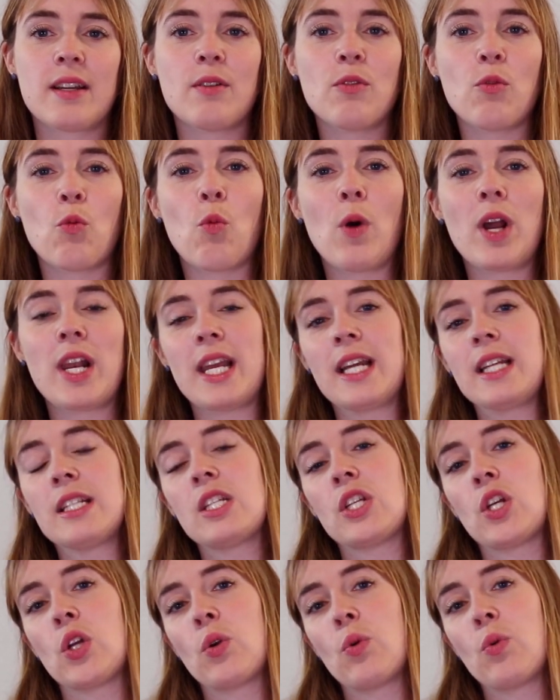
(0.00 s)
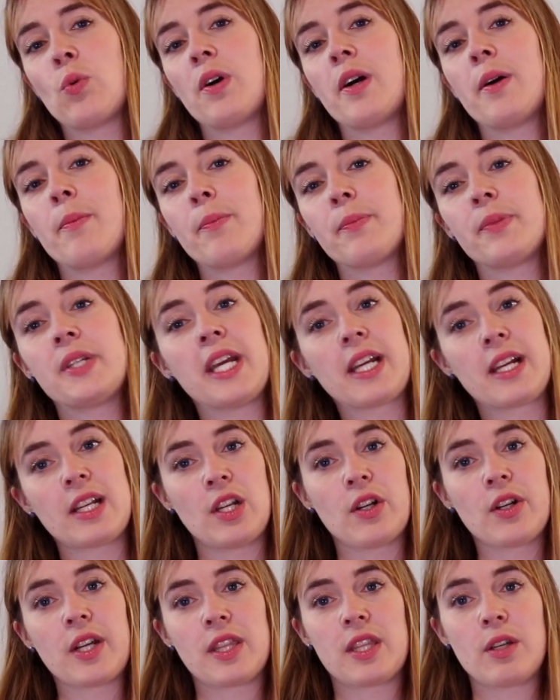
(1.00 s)
willing to take a
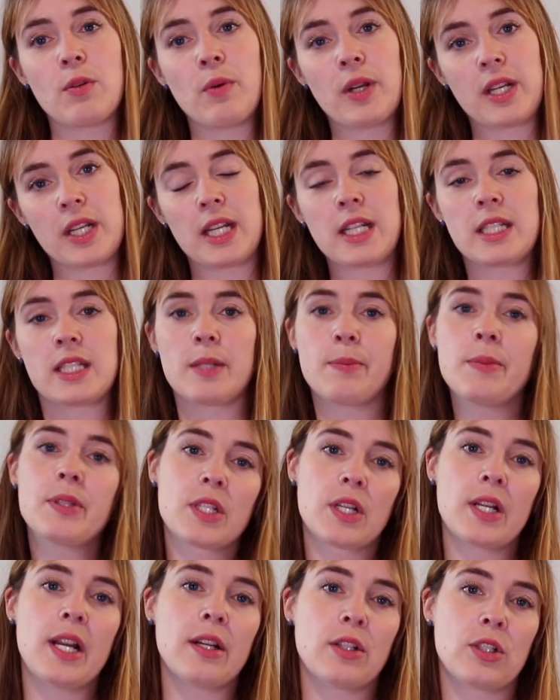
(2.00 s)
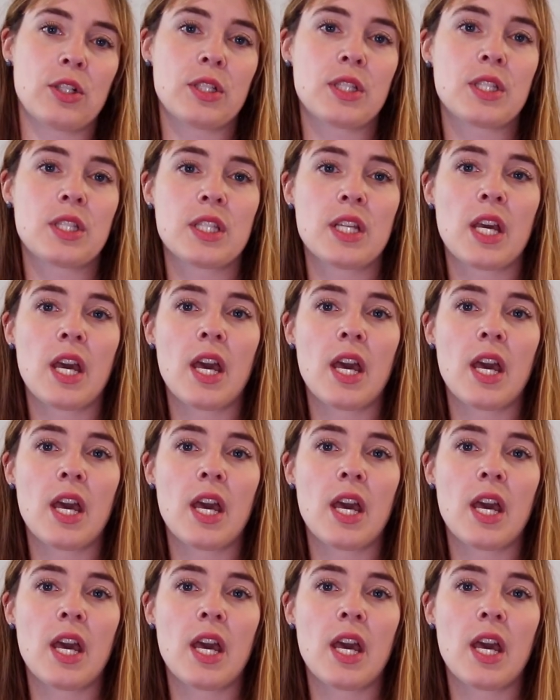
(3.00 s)
look at the Whitney Simmons collections.